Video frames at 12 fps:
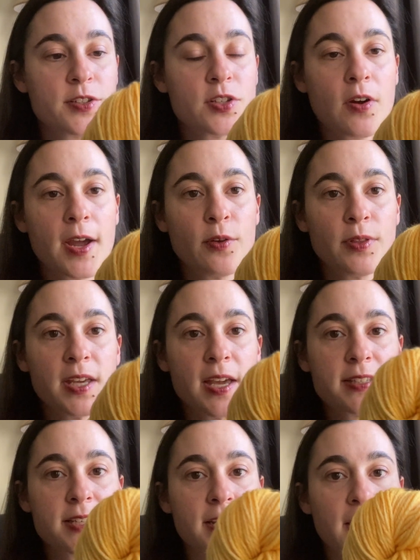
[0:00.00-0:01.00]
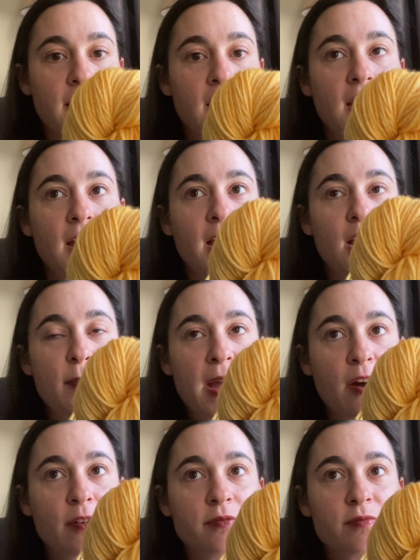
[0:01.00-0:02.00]
So I only get to knit
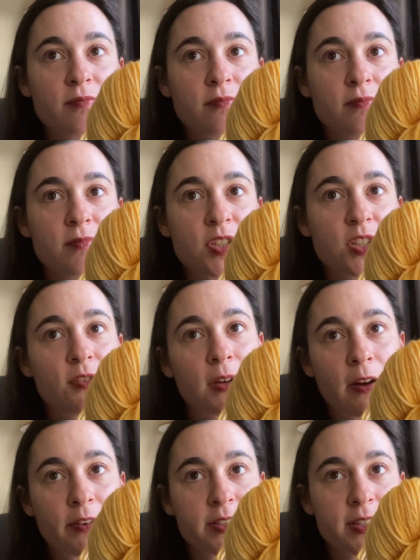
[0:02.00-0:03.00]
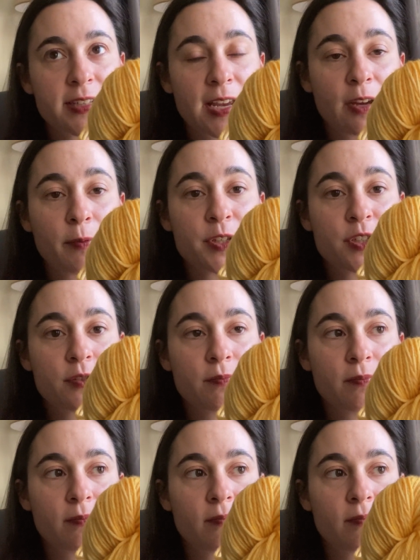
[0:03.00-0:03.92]
about 2 hours a day, which,